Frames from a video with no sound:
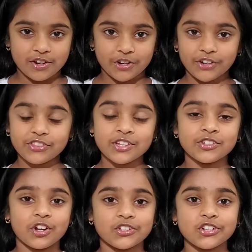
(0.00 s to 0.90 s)
Earth is
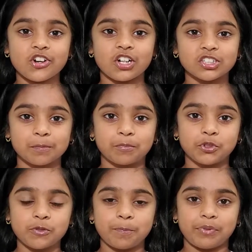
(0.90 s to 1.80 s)
also called the
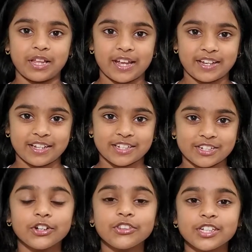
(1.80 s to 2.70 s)
blue planet.
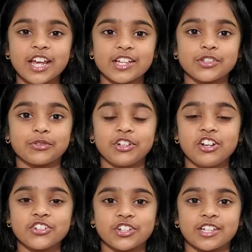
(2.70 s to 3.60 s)
Earth takes
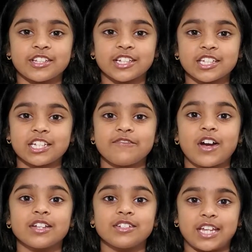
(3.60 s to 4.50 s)

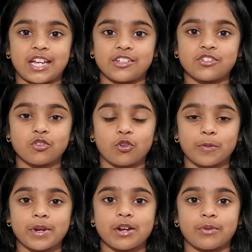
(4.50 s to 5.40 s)
365 days to
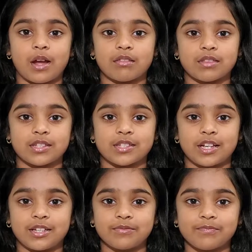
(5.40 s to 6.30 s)
orbit around the
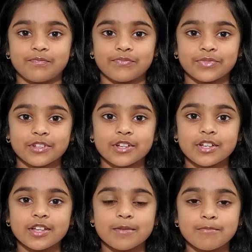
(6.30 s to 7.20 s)
sun.
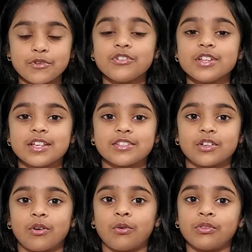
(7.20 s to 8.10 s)
Moon is
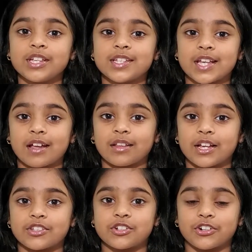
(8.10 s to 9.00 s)
the only
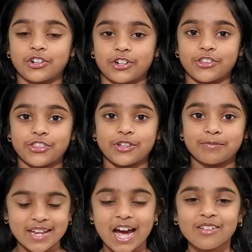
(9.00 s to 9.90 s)
satellite to Earth.
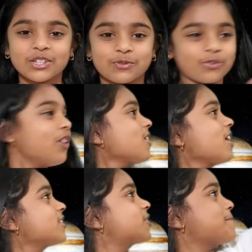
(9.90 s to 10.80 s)
Now let's roll
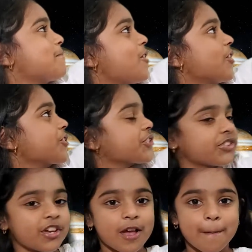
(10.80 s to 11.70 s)
on to
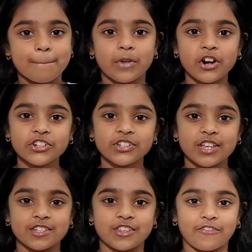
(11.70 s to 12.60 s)
Mars. Mars
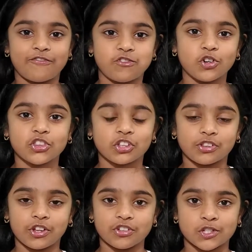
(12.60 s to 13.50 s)
is the fourth
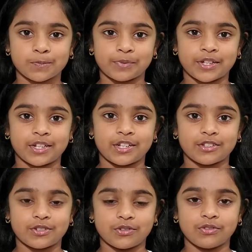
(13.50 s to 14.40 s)
closest
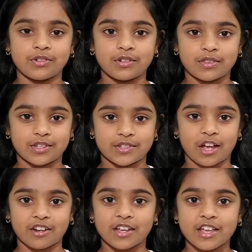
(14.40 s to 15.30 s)
planet to the sun.